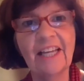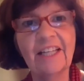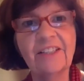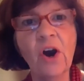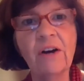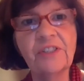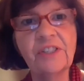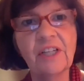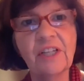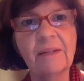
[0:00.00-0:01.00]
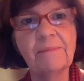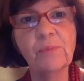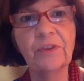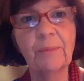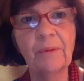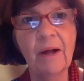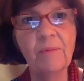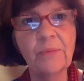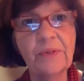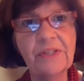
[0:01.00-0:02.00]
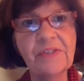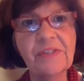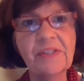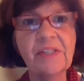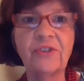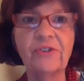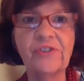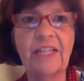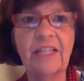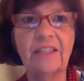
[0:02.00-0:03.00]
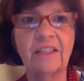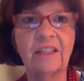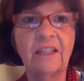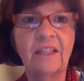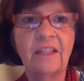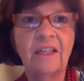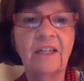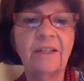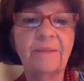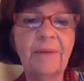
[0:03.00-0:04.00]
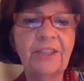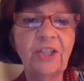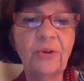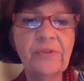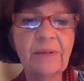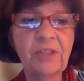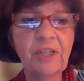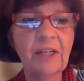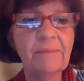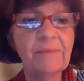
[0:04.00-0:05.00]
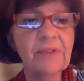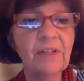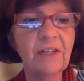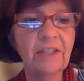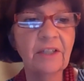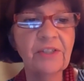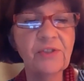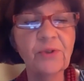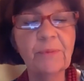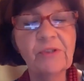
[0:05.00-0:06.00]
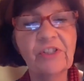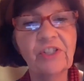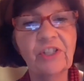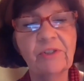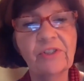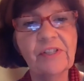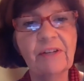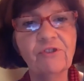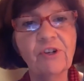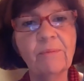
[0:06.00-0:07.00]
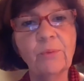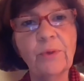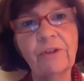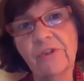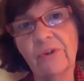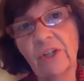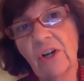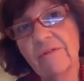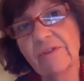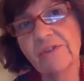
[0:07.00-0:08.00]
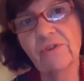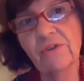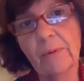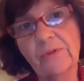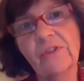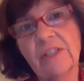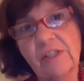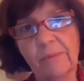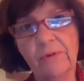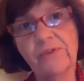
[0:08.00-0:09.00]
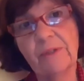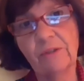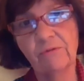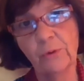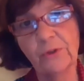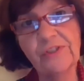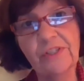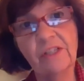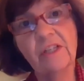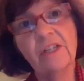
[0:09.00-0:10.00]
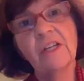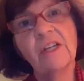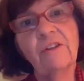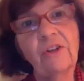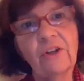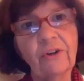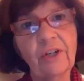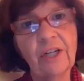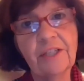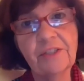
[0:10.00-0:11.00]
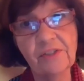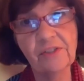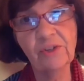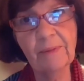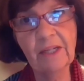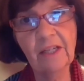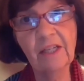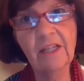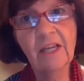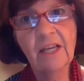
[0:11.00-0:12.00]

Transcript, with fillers: And oftentimes, what the problem is, is understanding. Um, I know sometimes uh, historic preservation commissions have trouble with their zoning officer, the person that's supposed to be enforcing their uh, decision making.